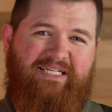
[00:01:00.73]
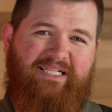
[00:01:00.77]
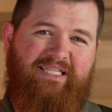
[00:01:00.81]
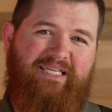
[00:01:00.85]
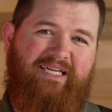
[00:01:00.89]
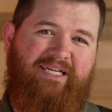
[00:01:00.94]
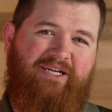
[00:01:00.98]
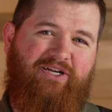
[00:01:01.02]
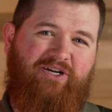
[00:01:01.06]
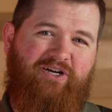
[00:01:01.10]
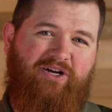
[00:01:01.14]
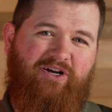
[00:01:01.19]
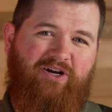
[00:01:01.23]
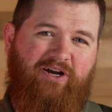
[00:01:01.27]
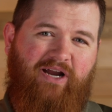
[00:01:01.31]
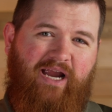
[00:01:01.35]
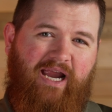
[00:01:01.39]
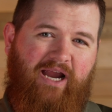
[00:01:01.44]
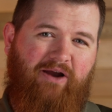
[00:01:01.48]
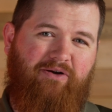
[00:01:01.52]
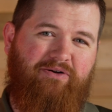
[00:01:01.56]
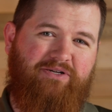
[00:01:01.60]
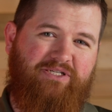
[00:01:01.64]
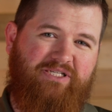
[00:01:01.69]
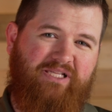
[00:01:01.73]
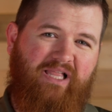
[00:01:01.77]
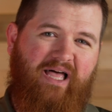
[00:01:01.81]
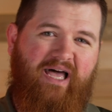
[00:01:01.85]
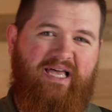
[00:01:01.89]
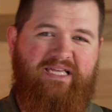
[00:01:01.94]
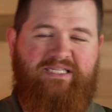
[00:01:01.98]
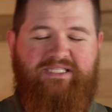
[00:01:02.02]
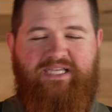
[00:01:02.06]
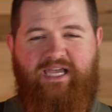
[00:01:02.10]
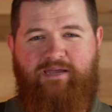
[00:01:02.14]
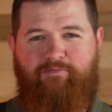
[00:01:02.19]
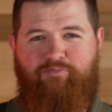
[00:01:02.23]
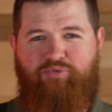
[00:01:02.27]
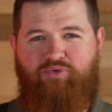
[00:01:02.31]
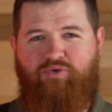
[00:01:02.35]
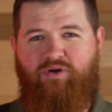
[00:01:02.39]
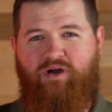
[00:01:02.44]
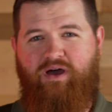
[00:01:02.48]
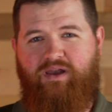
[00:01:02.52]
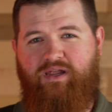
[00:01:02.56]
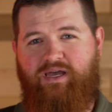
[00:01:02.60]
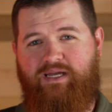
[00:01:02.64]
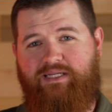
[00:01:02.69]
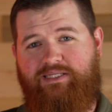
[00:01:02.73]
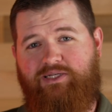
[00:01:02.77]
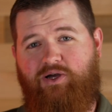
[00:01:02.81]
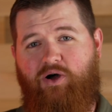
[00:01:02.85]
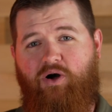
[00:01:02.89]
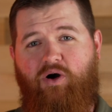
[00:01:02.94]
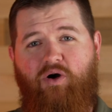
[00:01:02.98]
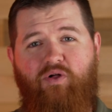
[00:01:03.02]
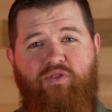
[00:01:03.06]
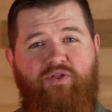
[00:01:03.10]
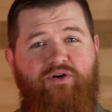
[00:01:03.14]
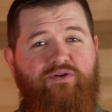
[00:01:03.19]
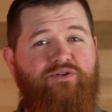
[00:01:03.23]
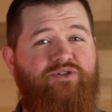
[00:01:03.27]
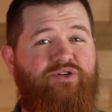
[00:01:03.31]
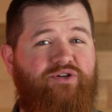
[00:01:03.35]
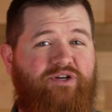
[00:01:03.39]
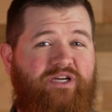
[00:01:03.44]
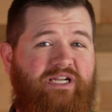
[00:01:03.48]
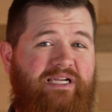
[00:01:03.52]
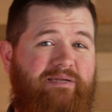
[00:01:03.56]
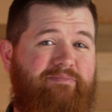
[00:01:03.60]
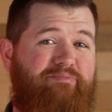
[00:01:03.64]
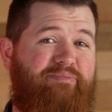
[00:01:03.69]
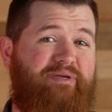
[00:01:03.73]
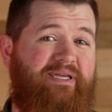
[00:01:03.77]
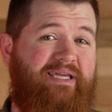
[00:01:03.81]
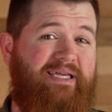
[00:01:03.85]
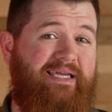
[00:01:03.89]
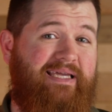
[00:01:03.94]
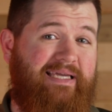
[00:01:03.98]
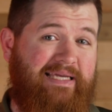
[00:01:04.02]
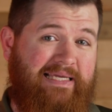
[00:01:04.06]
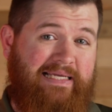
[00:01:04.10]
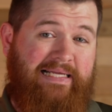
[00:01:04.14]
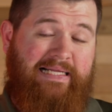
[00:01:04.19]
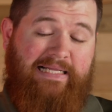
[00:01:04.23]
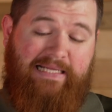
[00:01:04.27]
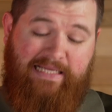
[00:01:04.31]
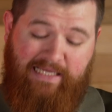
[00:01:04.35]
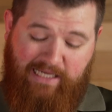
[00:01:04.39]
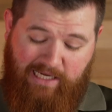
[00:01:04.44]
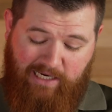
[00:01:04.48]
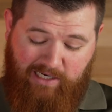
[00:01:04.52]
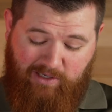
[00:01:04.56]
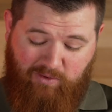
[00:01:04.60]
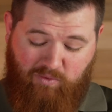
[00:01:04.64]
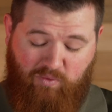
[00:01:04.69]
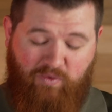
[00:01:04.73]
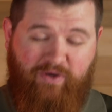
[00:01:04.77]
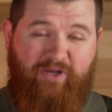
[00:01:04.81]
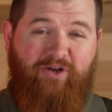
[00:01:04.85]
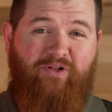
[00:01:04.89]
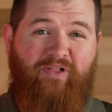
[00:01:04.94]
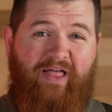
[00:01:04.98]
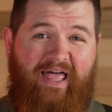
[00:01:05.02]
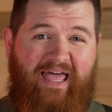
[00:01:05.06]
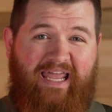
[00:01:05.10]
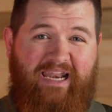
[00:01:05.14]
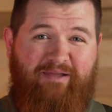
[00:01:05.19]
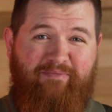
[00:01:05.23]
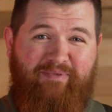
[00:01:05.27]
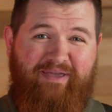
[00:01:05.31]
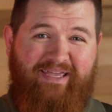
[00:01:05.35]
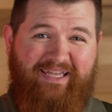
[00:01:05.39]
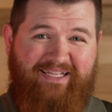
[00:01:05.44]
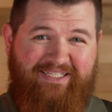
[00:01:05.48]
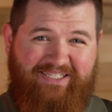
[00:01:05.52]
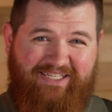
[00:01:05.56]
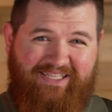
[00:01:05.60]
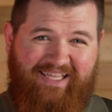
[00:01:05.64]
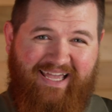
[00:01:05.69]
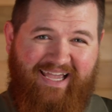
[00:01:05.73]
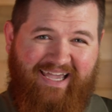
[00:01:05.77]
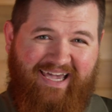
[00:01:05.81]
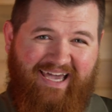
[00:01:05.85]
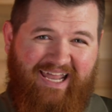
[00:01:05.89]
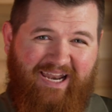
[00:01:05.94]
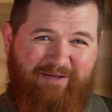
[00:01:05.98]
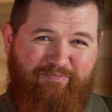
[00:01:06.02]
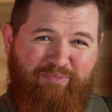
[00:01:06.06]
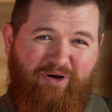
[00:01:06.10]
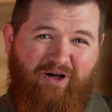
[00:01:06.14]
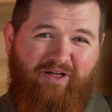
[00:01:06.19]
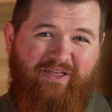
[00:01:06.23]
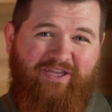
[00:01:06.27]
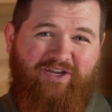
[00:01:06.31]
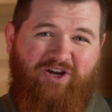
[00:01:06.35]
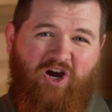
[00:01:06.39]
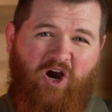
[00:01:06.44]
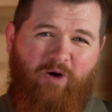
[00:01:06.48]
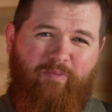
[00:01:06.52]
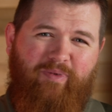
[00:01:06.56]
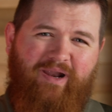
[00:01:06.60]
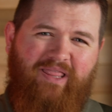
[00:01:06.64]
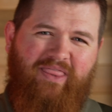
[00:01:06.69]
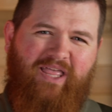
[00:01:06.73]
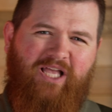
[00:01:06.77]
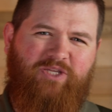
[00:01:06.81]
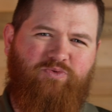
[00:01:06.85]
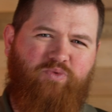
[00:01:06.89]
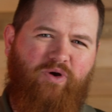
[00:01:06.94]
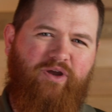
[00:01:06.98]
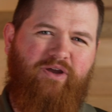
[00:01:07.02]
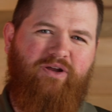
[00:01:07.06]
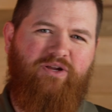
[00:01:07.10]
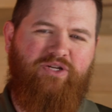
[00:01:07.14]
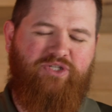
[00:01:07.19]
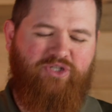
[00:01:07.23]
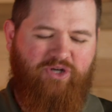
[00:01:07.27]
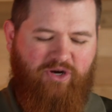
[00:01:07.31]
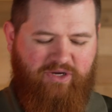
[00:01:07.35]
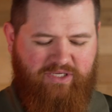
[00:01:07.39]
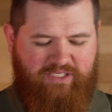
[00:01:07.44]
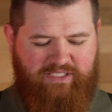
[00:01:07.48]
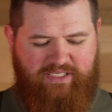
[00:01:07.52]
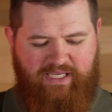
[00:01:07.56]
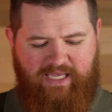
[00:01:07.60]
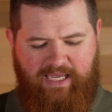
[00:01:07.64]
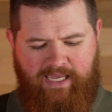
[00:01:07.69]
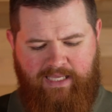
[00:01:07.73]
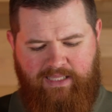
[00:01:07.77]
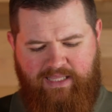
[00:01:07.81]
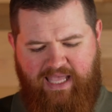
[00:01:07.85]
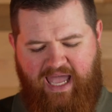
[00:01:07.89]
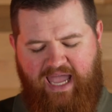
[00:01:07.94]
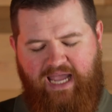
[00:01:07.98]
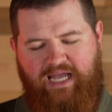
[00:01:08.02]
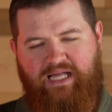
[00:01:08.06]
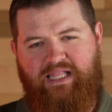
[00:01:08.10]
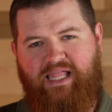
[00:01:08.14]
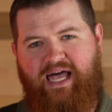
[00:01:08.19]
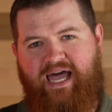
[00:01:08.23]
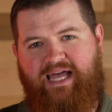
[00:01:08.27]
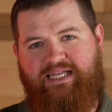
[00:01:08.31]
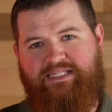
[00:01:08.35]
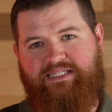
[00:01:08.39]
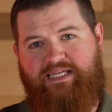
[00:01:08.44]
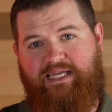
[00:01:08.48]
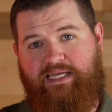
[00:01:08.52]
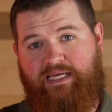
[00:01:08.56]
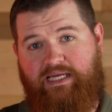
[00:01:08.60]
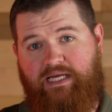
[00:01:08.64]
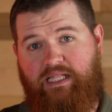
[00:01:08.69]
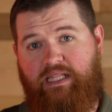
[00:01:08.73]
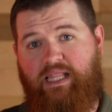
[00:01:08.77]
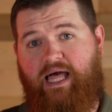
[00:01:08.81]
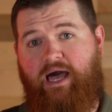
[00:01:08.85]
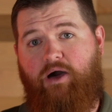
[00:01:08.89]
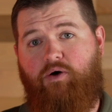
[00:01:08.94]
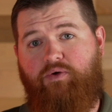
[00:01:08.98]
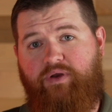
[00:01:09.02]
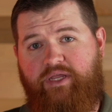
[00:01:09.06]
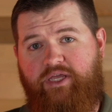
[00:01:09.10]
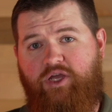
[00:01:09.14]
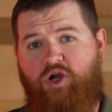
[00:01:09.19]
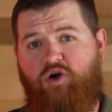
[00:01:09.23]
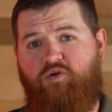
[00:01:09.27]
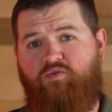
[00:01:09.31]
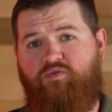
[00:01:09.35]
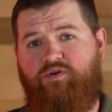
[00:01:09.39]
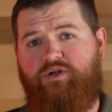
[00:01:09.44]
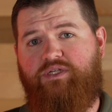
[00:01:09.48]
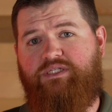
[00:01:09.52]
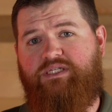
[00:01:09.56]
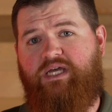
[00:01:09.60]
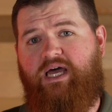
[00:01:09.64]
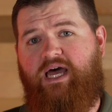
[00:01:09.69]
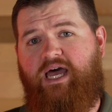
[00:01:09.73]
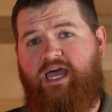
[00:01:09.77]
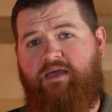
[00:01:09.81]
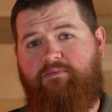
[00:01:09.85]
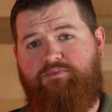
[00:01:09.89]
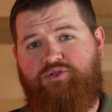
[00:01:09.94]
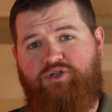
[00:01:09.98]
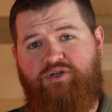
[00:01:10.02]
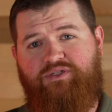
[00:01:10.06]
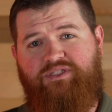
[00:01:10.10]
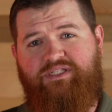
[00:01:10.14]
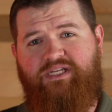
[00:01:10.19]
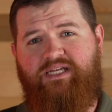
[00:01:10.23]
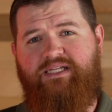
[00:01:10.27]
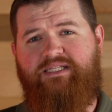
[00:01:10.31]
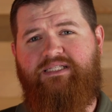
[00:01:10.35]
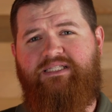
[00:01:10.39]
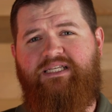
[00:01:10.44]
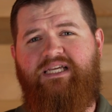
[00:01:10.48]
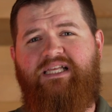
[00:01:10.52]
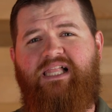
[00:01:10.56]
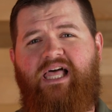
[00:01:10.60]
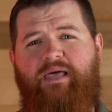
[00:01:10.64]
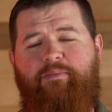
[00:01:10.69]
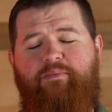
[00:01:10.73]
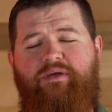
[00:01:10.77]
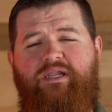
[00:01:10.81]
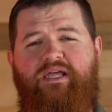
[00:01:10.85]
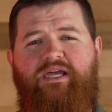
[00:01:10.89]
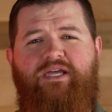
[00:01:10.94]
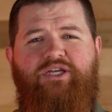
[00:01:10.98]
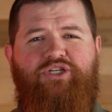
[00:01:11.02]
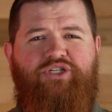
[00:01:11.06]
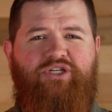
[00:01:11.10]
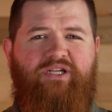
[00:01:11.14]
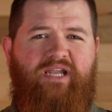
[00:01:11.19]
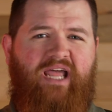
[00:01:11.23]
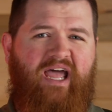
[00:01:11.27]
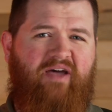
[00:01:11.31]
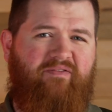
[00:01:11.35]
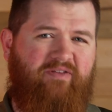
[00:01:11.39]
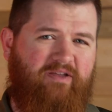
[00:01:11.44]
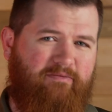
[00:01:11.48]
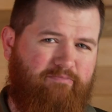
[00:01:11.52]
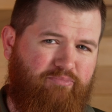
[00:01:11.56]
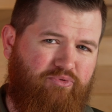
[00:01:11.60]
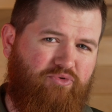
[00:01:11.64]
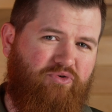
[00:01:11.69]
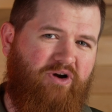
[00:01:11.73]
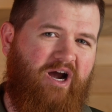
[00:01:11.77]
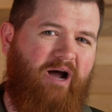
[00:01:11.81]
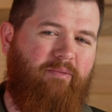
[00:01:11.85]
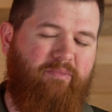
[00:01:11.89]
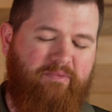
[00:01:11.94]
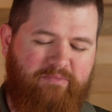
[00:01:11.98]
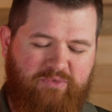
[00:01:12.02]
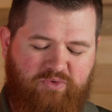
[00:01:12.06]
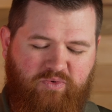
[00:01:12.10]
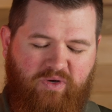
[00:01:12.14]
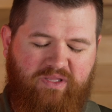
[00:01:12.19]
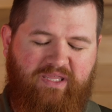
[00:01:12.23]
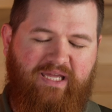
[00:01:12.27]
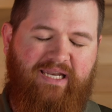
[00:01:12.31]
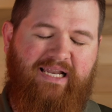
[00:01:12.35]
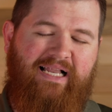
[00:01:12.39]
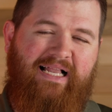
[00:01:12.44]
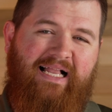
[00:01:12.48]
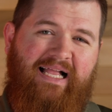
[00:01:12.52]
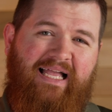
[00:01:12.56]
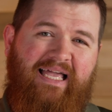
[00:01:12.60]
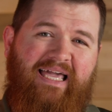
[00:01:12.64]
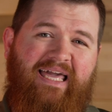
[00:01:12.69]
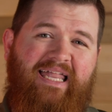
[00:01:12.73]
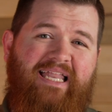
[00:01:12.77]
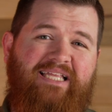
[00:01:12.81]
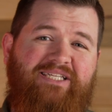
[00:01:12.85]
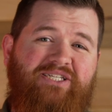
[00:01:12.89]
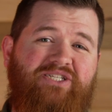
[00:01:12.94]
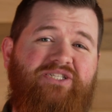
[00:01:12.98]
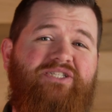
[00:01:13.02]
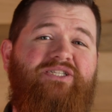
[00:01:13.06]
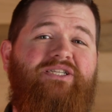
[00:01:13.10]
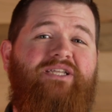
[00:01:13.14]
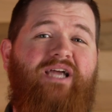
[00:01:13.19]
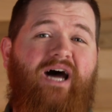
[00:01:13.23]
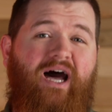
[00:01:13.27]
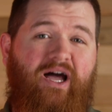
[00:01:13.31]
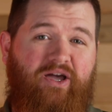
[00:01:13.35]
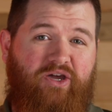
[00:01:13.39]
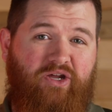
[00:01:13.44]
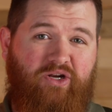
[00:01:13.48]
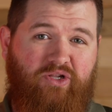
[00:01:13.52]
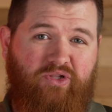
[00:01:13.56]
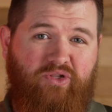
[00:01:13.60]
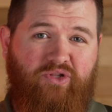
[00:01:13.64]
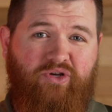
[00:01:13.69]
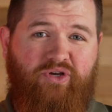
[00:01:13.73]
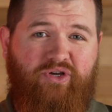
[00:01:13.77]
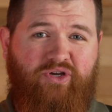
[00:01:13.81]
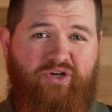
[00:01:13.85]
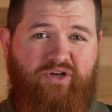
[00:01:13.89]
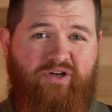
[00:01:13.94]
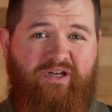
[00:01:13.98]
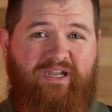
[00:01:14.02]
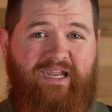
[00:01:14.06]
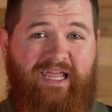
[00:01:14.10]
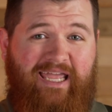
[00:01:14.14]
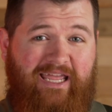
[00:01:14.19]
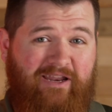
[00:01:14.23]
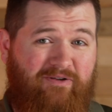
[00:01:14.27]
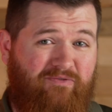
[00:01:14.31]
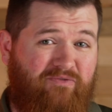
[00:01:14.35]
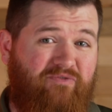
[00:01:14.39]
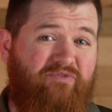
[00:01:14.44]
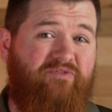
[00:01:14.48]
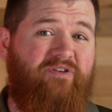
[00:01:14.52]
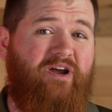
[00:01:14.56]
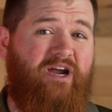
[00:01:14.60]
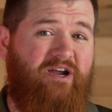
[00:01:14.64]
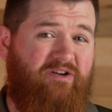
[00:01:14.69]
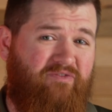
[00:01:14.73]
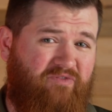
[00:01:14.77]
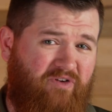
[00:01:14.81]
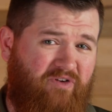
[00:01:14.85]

cleaner, aerosolized type product, all those are gonna be a real enemy to that kind of polycarbonate. That's where you're gonna start seeing that glass get cloudy over time, start seeing delamination, having problems with it, and it's just not gonna look good in very,